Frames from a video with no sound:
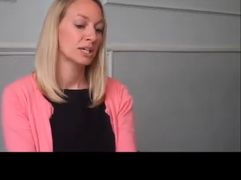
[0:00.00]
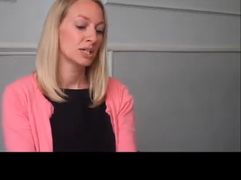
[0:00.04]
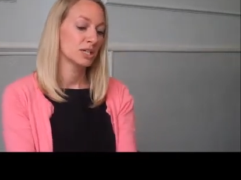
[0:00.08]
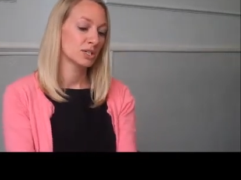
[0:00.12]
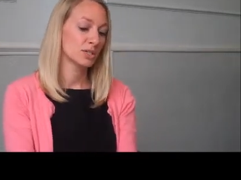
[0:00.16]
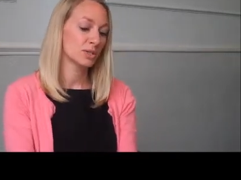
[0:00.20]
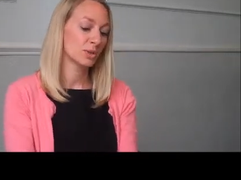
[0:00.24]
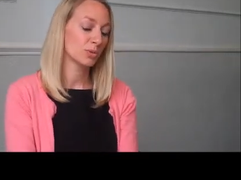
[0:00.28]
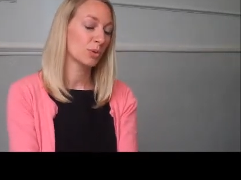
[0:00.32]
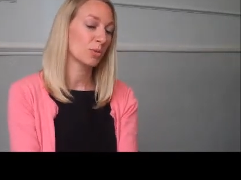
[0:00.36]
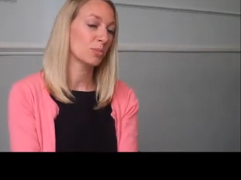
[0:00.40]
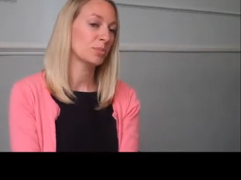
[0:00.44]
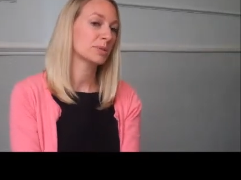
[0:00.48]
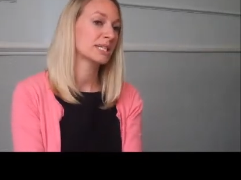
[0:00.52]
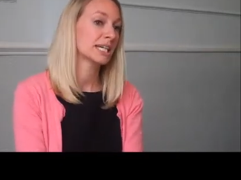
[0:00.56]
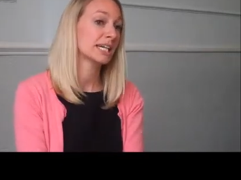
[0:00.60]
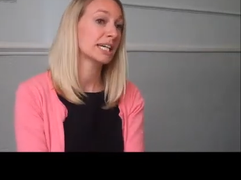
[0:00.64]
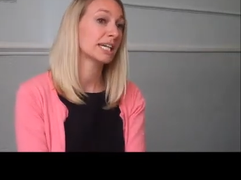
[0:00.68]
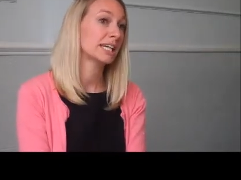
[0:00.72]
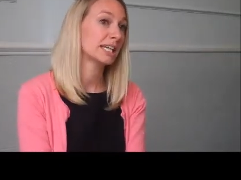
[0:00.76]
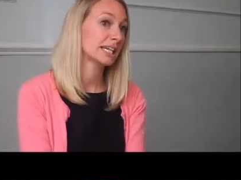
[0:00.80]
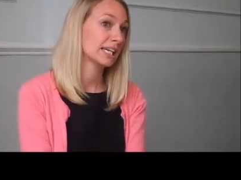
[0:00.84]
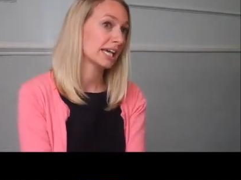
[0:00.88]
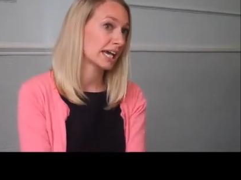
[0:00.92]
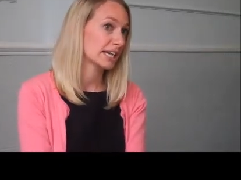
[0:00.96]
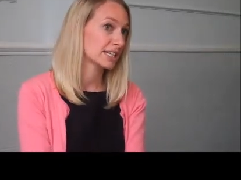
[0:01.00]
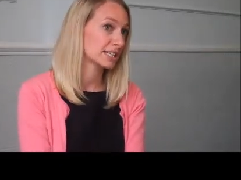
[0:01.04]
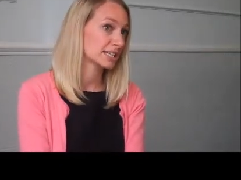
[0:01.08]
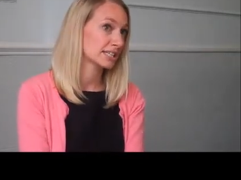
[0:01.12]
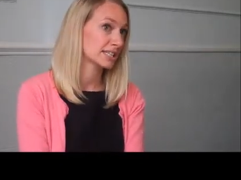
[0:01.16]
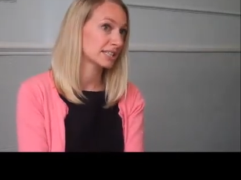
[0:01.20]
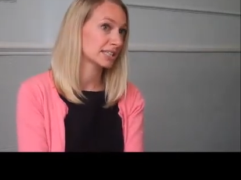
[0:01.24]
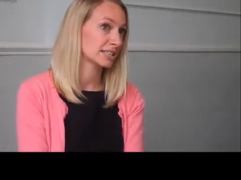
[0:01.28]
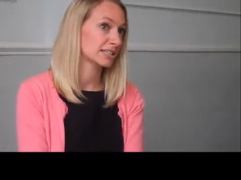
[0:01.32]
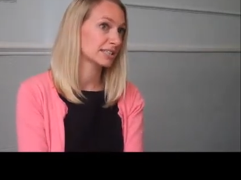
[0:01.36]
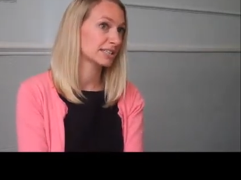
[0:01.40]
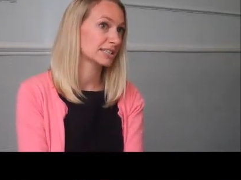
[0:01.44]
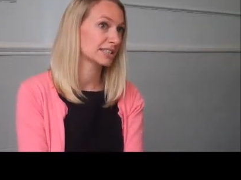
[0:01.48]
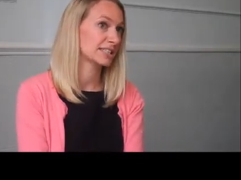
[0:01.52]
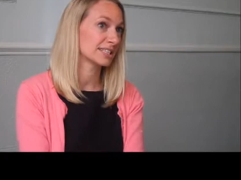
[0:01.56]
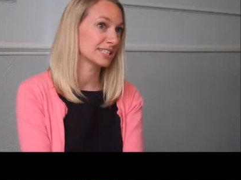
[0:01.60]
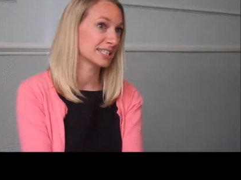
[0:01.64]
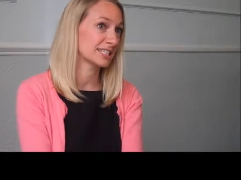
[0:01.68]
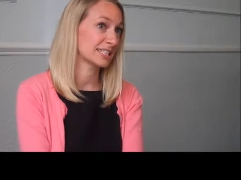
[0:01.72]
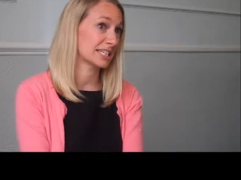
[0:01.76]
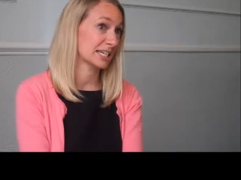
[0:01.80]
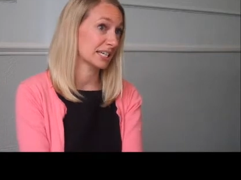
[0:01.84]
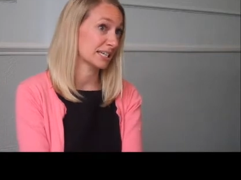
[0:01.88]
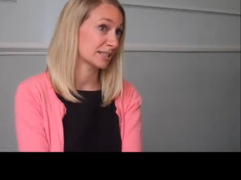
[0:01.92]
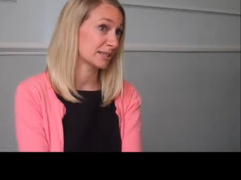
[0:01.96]
So one particular case that
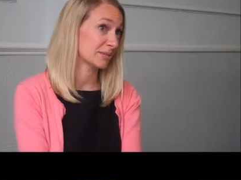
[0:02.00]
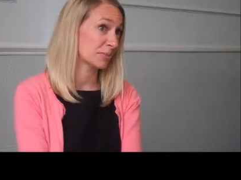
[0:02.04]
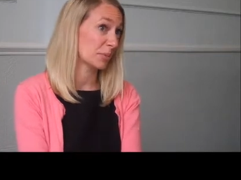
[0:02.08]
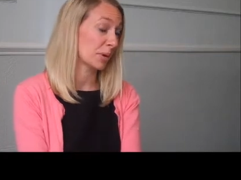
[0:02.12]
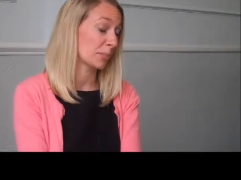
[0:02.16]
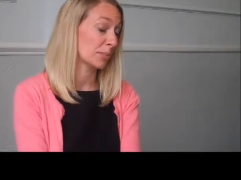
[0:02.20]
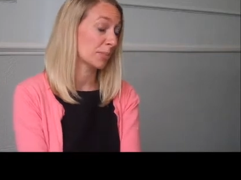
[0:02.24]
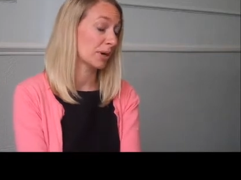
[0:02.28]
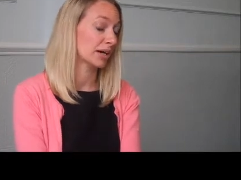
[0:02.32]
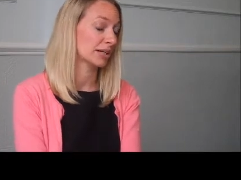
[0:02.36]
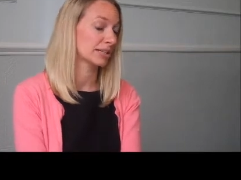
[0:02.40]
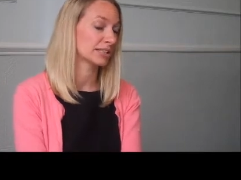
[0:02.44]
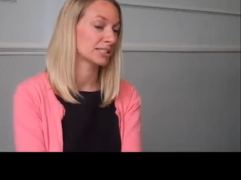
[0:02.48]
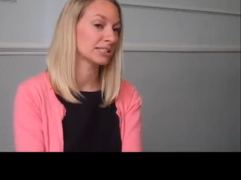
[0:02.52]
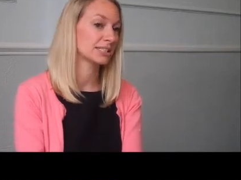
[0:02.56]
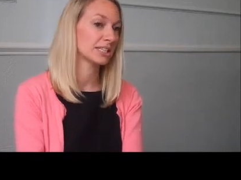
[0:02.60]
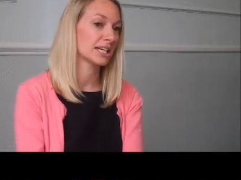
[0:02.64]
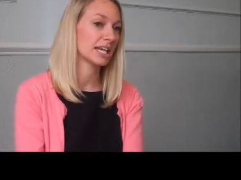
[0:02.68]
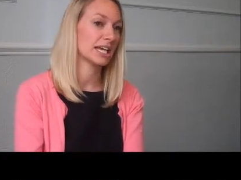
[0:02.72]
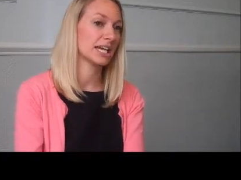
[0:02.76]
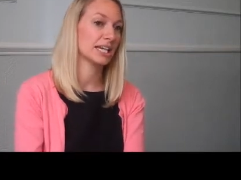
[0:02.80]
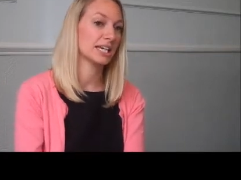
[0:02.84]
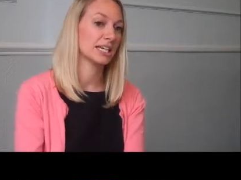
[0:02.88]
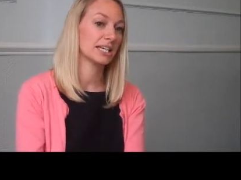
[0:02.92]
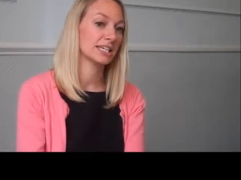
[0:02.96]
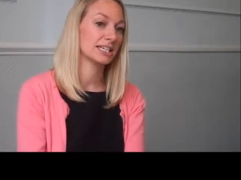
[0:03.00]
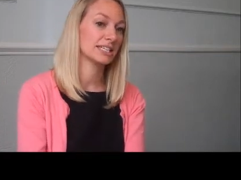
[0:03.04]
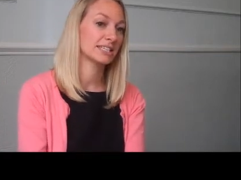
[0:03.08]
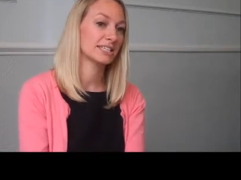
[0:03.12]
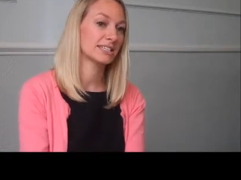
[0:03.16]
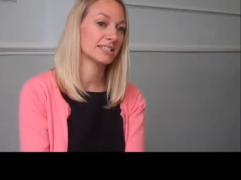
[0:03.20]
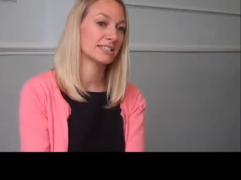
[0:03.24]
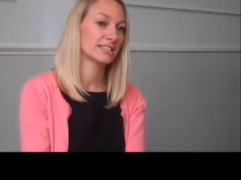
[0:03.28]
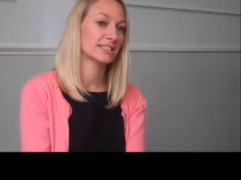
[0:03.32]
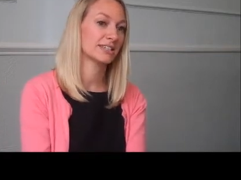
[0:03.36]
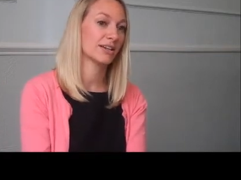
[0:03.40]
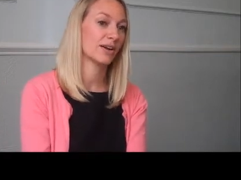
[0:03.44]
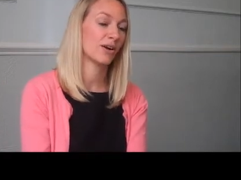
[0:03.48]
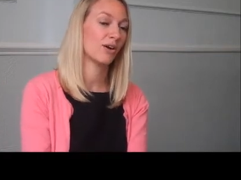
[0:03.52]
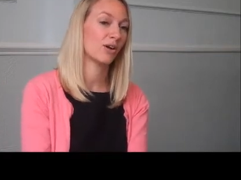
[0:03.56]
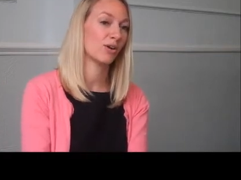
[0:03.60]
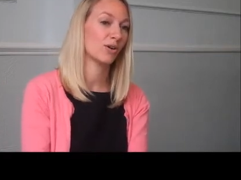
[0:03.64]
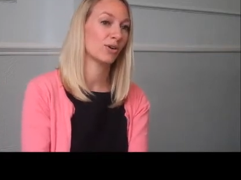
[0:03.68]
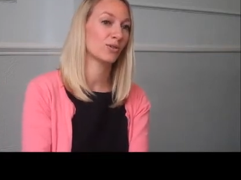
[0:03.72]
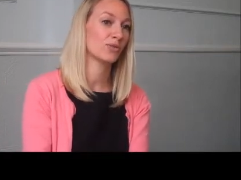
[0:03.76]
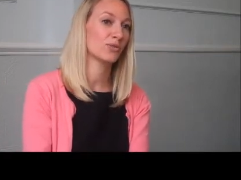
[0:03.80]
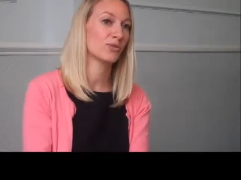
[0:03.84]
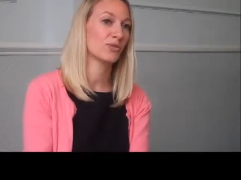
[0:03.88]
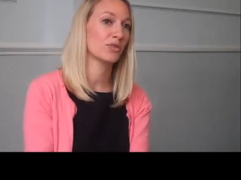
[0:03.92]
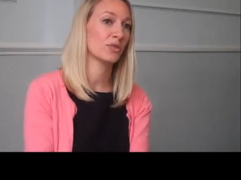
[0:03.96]
sticks in my mind is
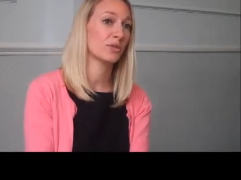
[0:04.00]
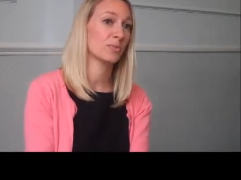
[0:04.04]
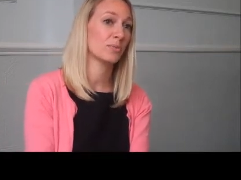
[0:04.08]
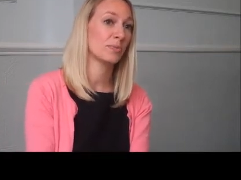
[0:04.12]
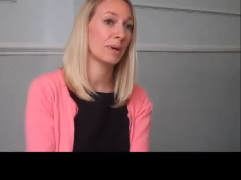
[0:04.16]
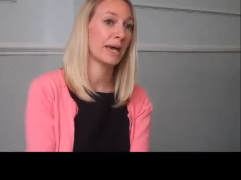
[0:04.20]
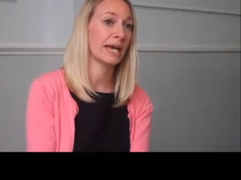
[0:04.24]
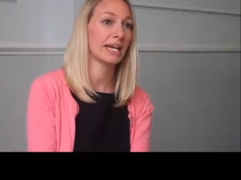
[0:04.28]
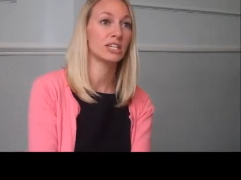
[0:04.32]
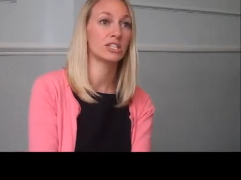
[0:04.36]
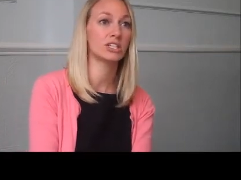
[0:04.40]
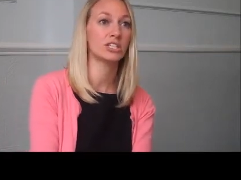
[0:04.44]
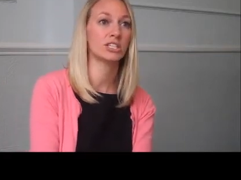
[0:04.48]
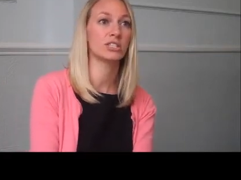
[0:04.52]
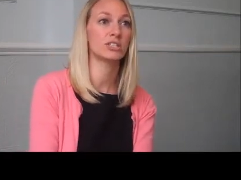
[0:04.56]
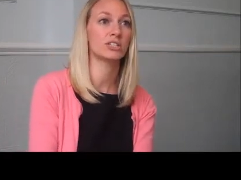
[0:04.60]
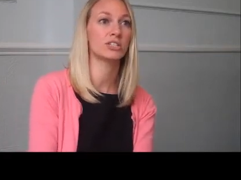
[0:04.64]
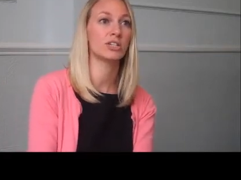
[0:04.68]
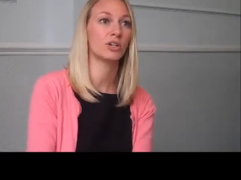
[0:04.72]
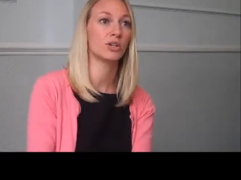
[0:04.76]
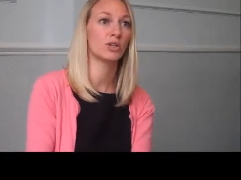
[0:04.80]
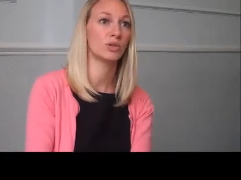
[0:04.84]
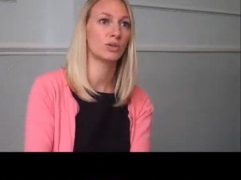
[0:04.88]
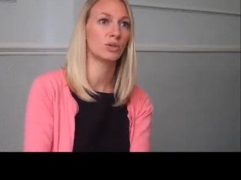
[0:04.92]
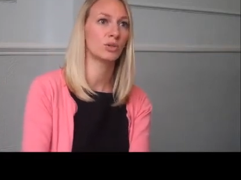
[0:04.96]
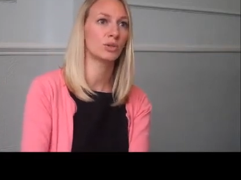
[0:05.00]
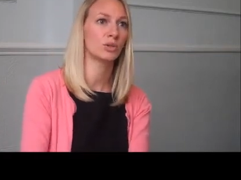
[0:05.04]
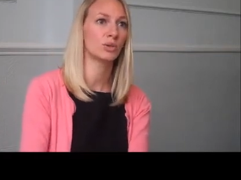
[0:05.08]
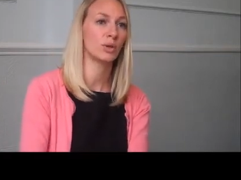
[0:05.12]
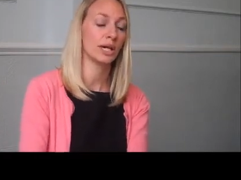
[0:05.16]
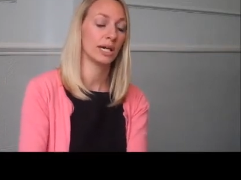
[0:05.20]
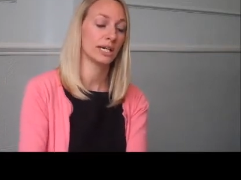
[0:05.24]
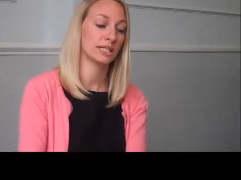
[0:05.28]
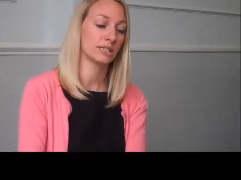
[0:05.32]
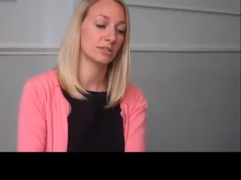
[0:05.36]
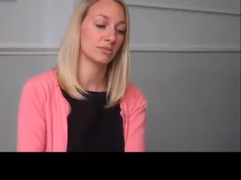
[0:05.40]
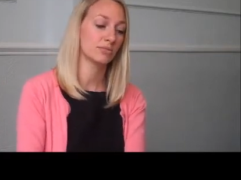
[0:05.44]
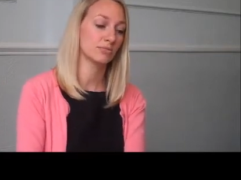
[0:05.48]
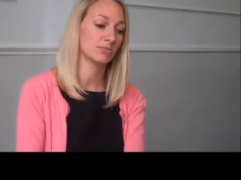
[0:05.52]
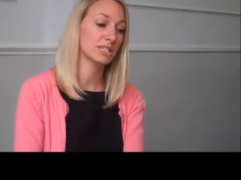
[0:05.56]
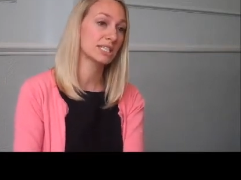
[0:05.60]
of the patient who had